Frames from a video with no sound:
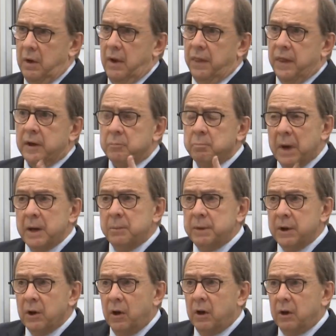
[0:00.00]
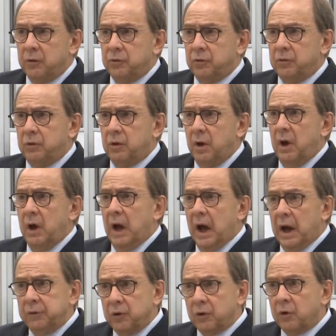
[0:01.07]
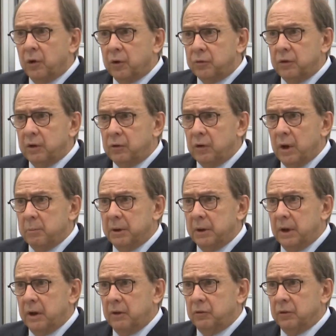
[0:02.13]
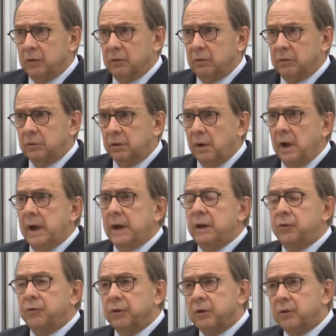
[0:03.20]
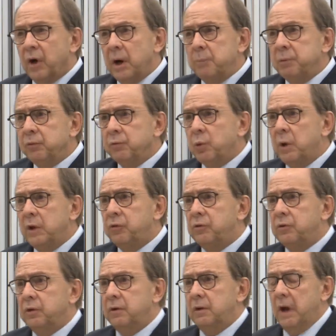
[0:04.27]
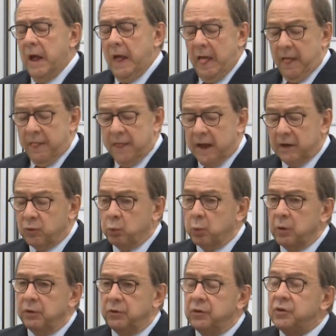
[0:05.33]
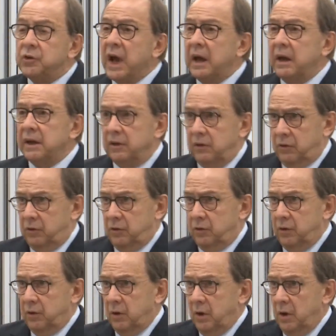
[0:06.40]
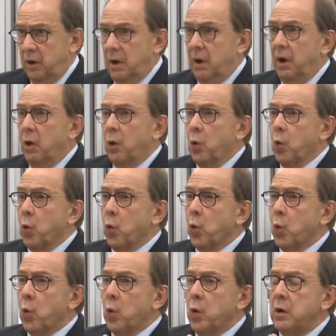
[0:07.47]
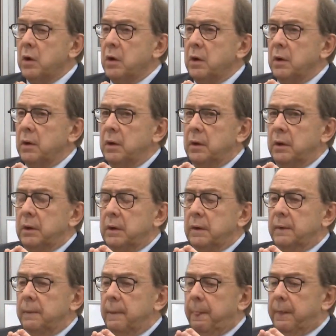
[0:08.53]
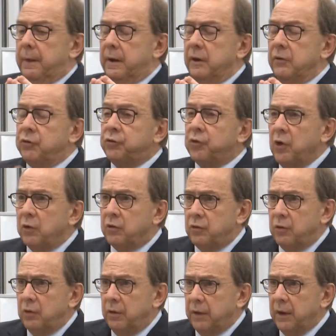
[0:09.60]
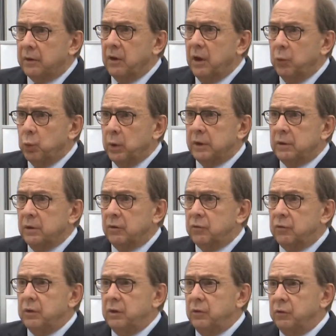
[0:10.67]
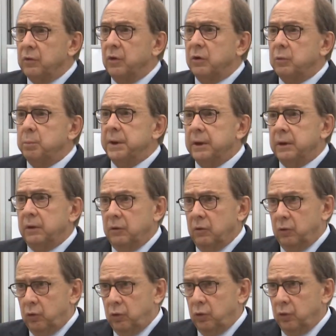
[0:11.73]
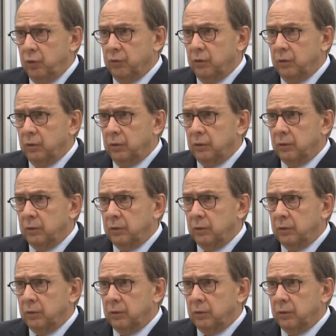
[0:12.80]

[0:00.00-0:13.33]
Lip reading: that may be asked under cross-examination is the type of question that would challenge or assert that a witness is not being truthful.